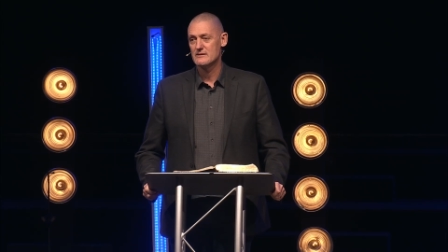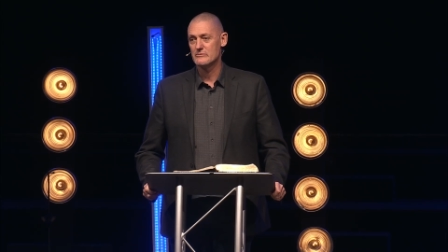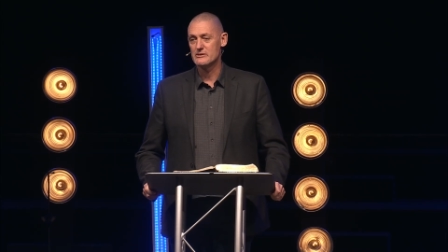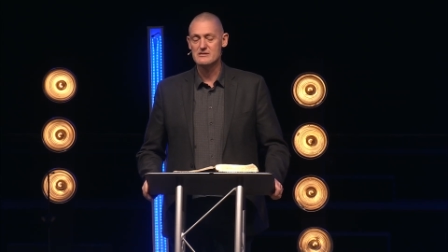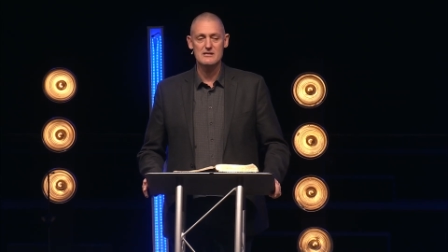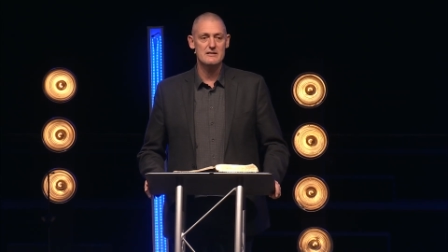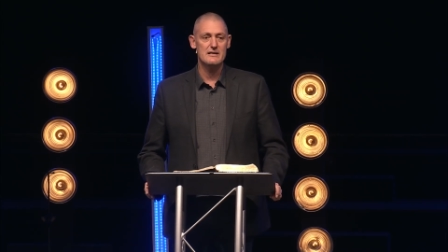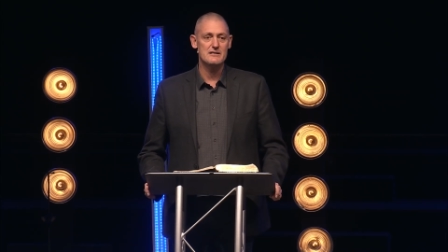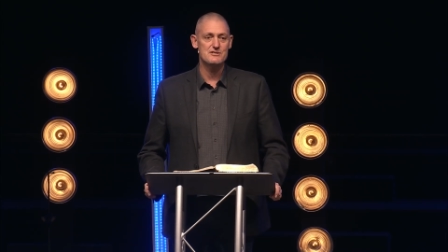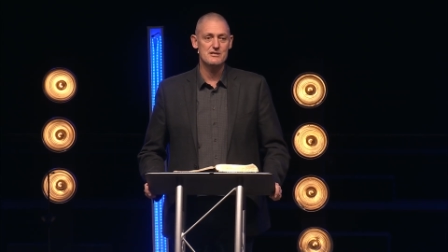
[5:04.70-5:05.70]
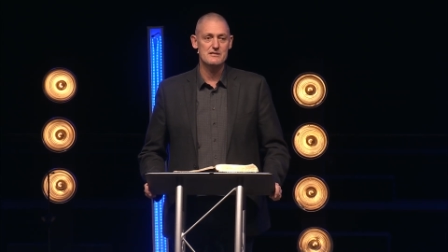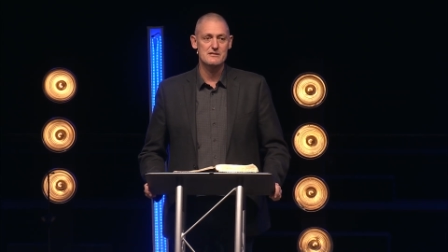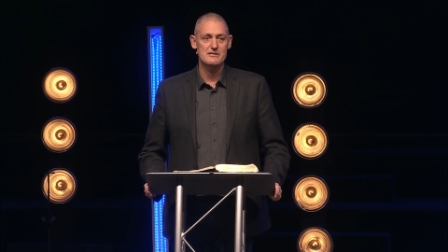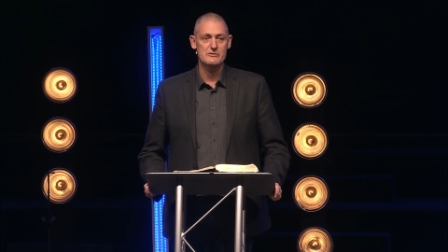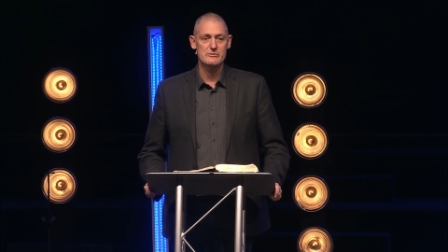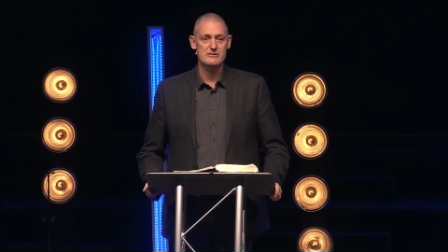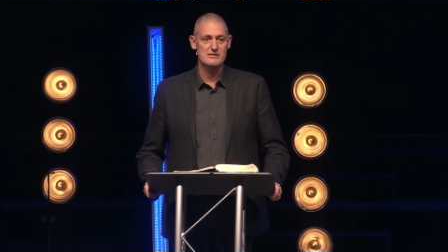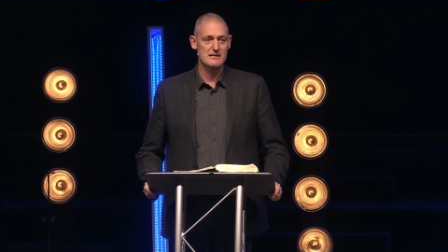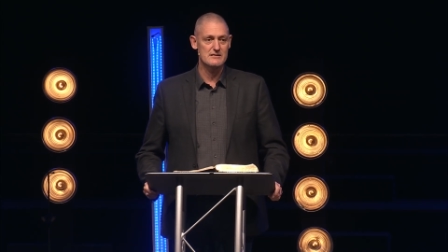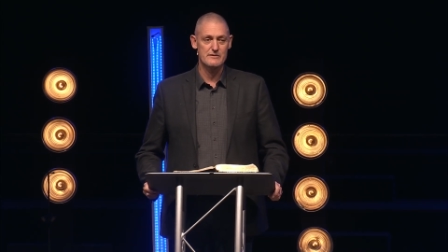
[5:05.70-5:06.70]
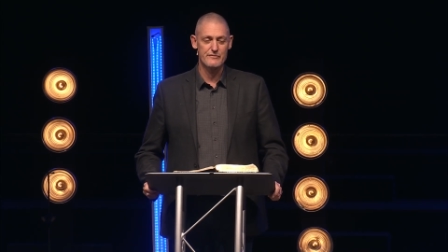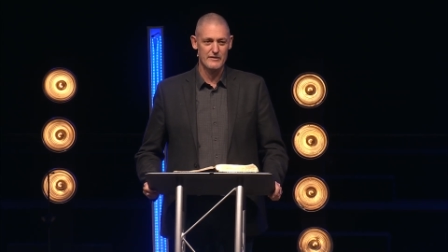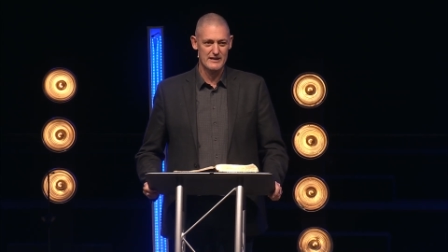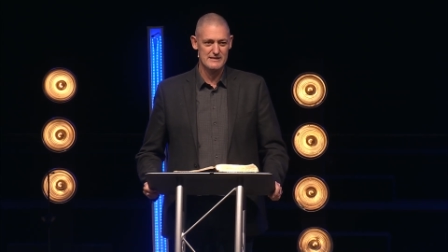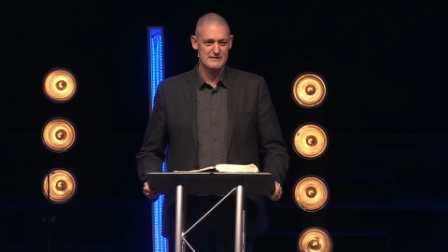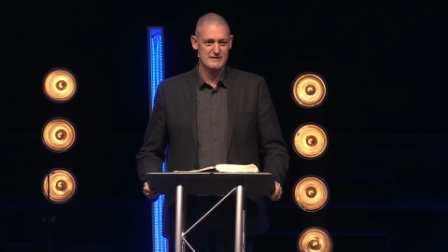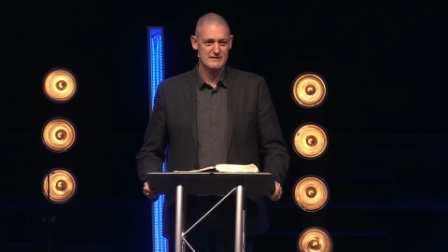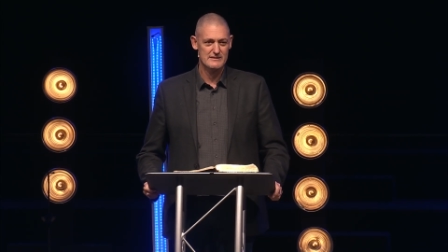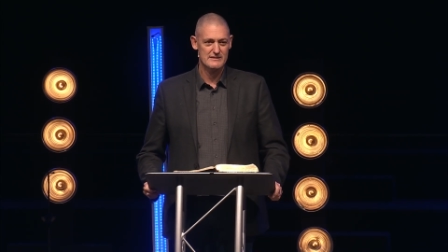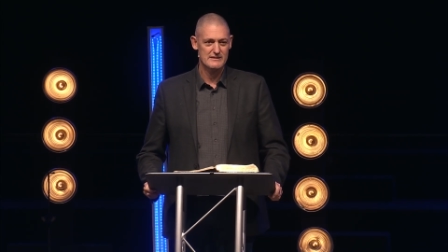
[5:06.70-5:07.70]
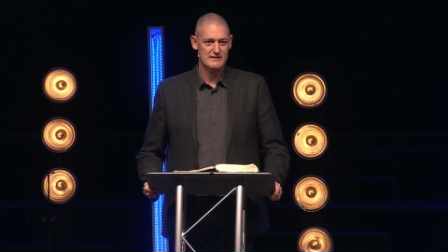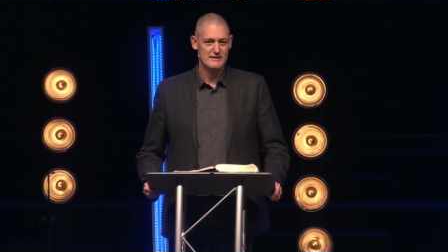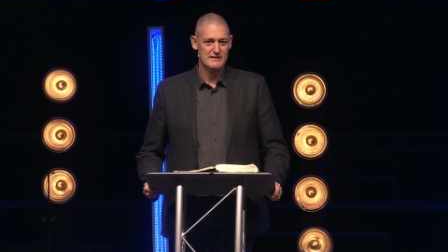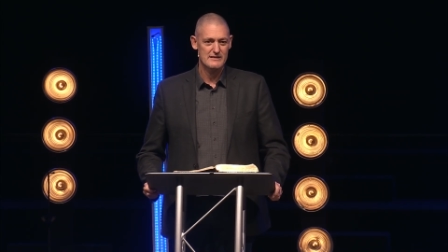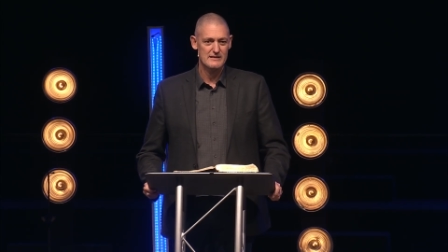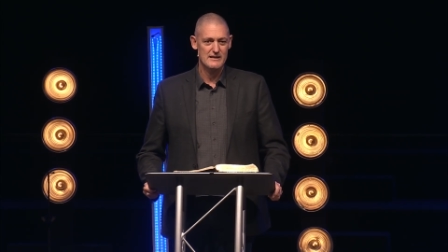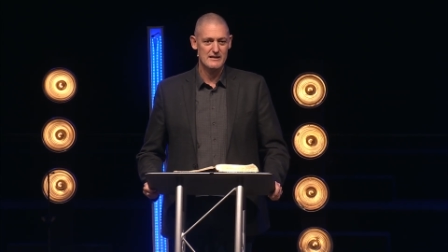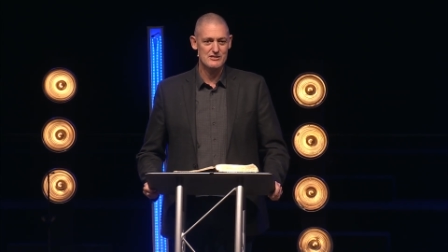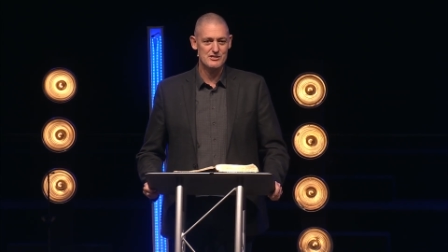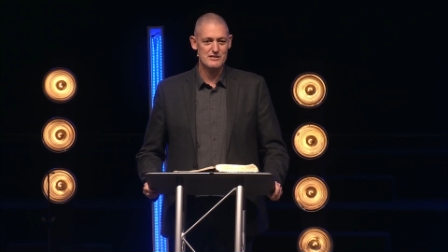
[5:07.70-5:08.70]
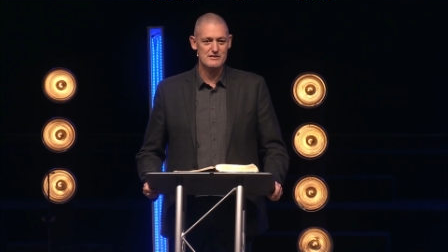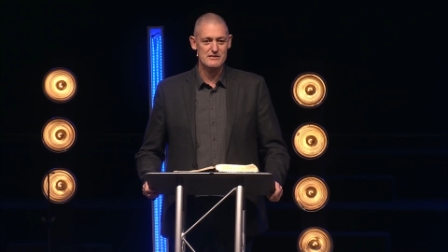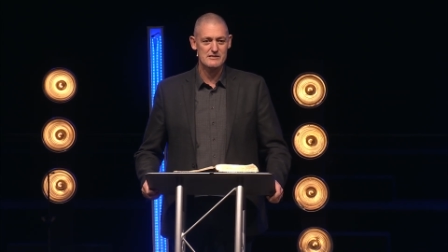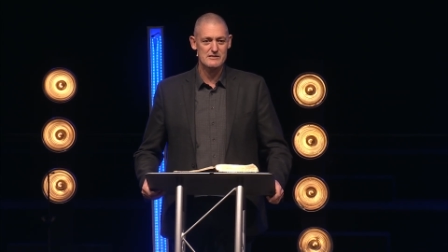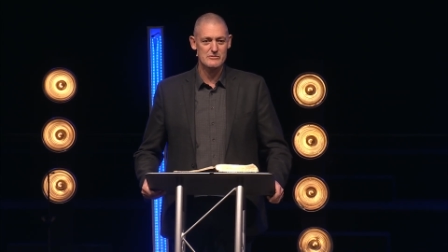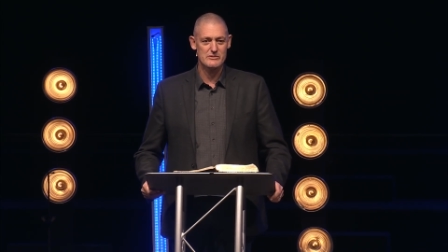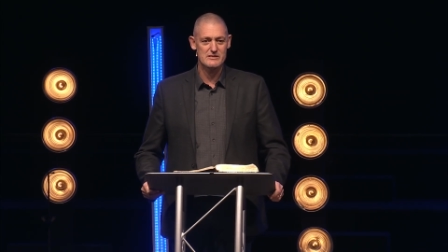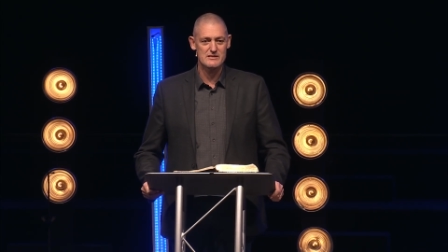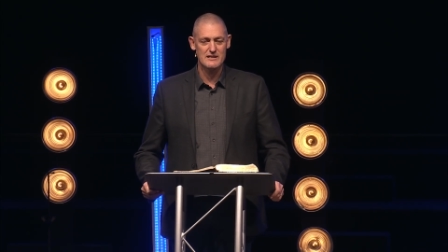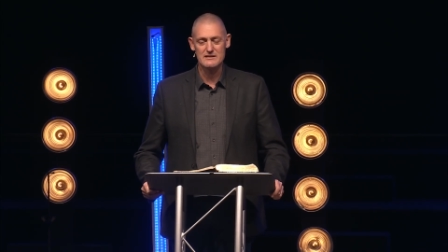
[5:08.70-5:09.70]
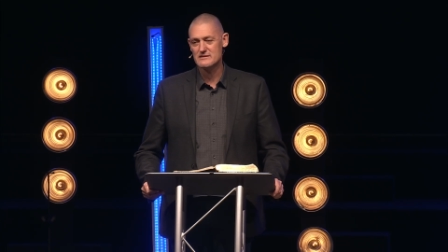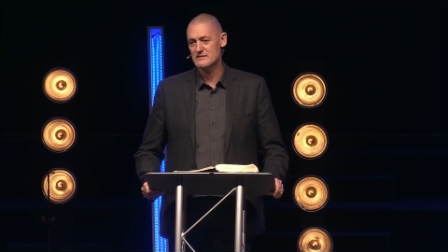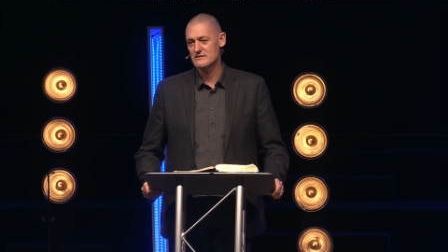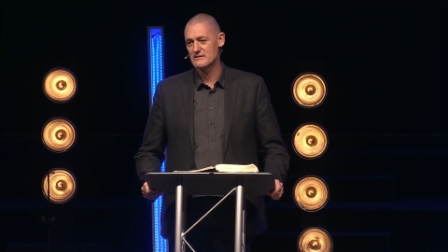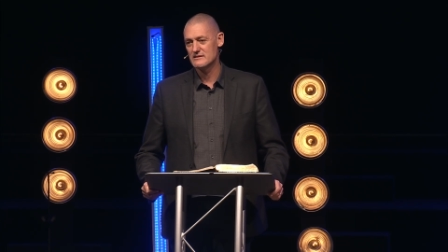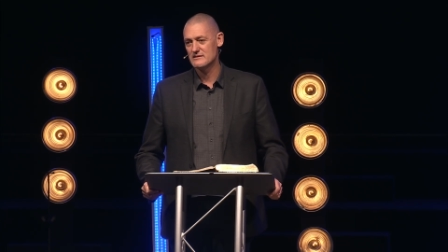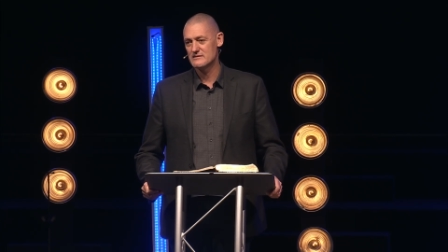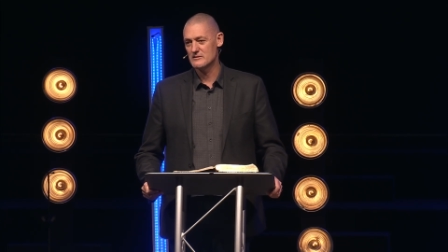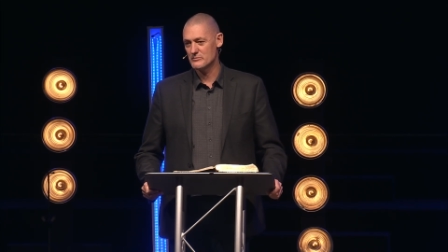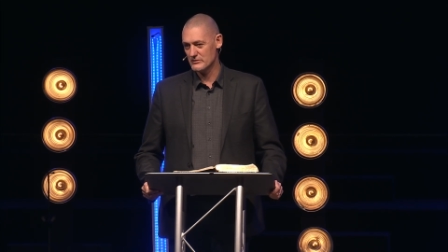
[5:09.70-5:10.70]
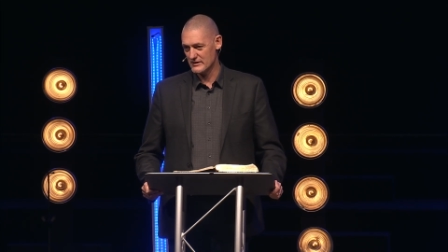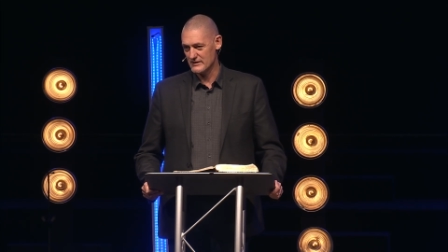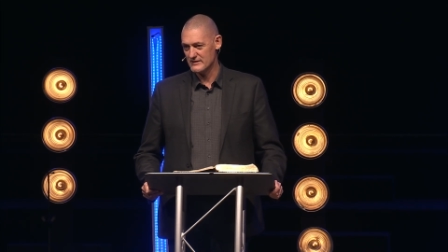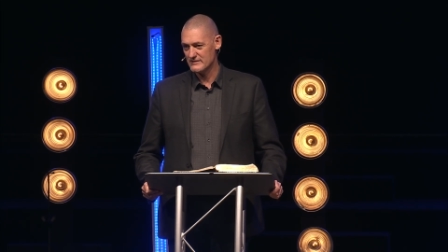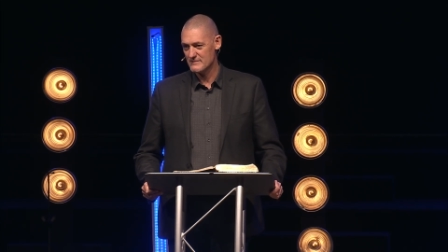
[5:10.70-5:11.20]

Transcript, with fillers: We see that Jesus was sent to fight, and Jesus was sent to bleed,